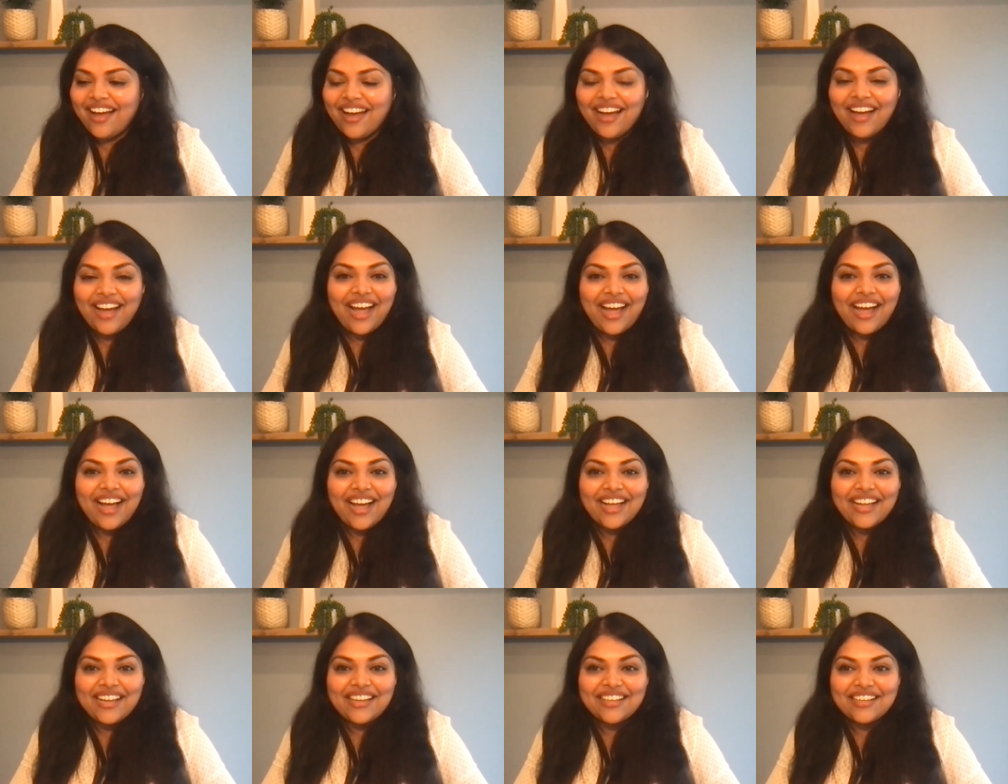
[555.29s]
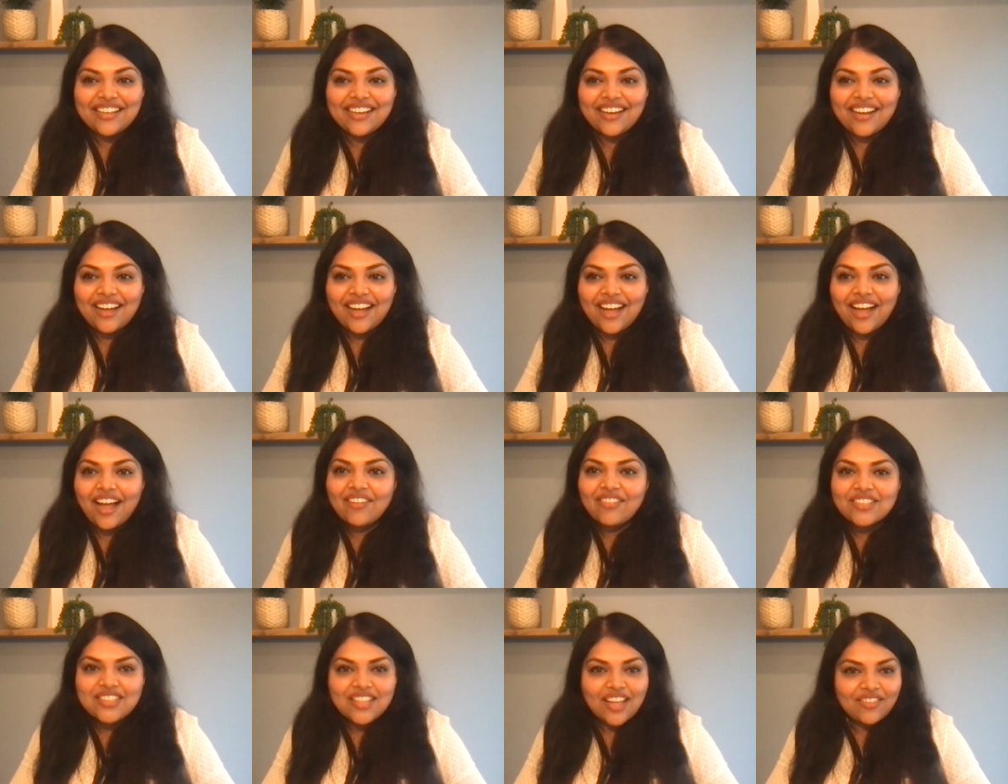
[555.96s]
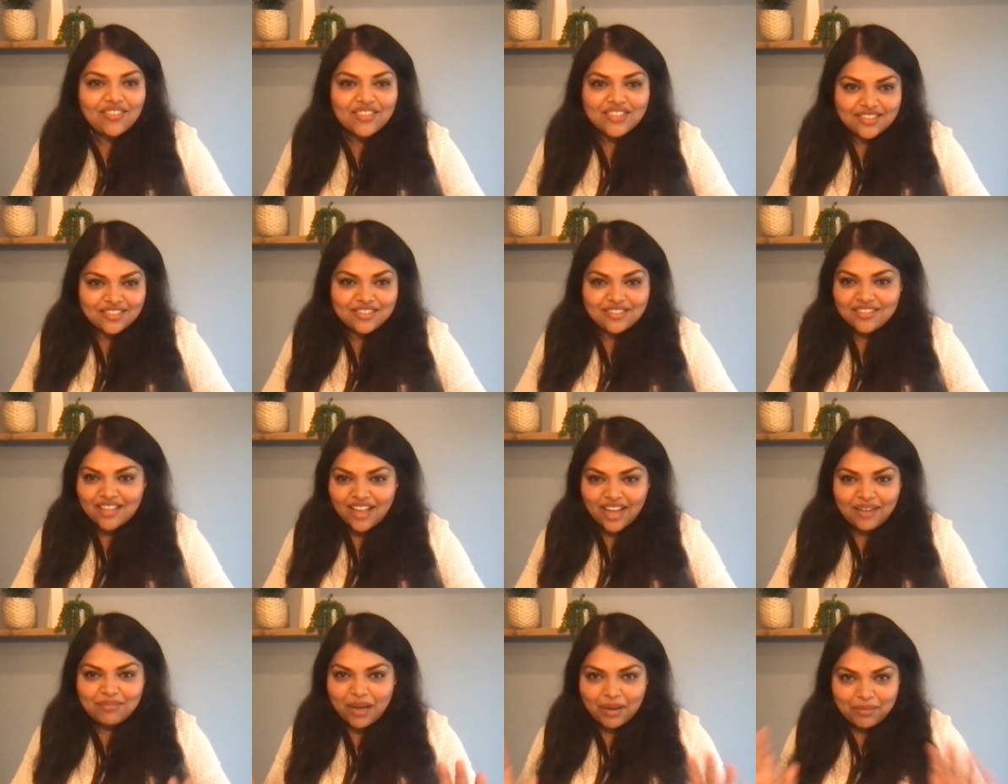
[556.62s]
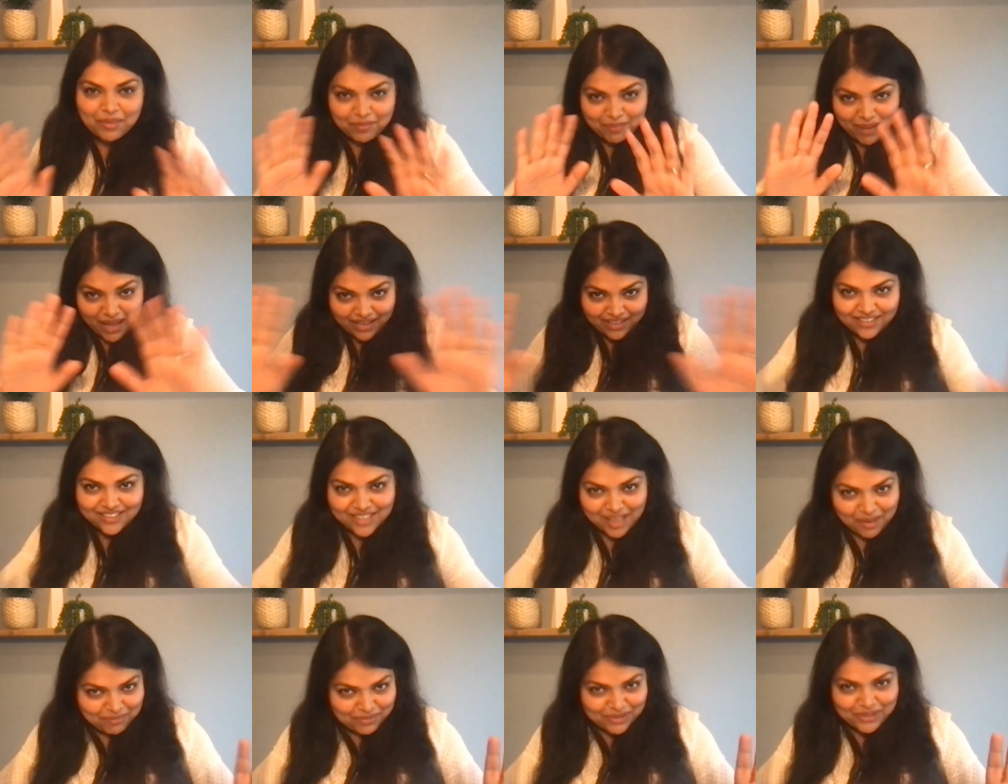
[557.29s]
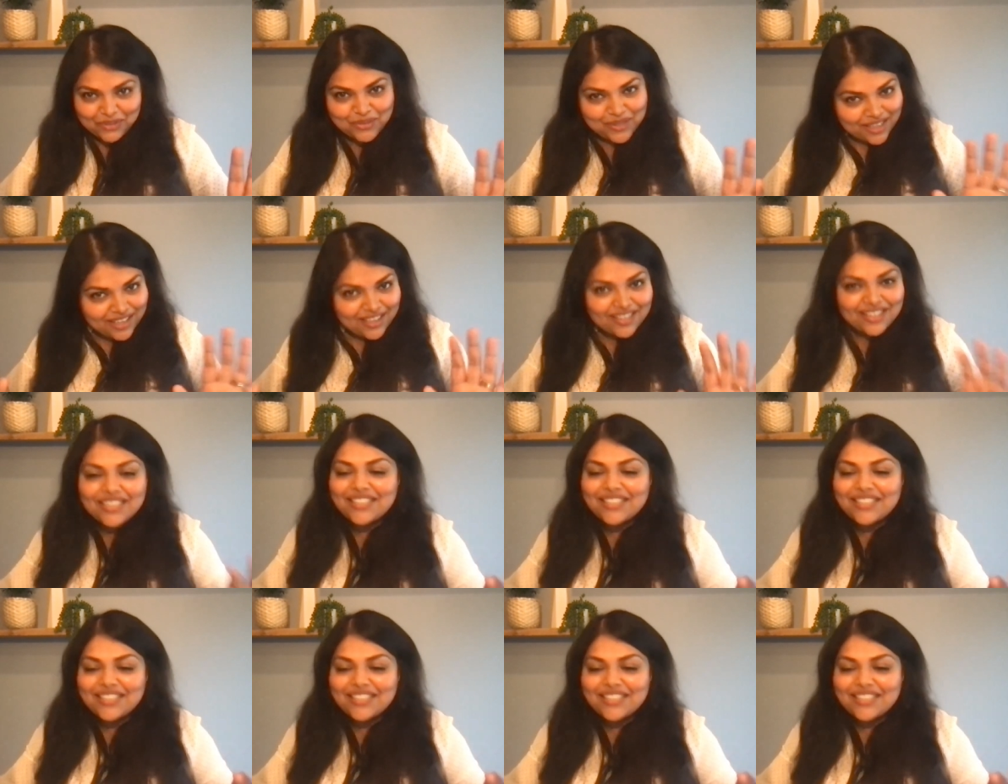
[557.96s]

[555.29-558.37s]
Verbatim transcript: And I'm a bad example, you guys.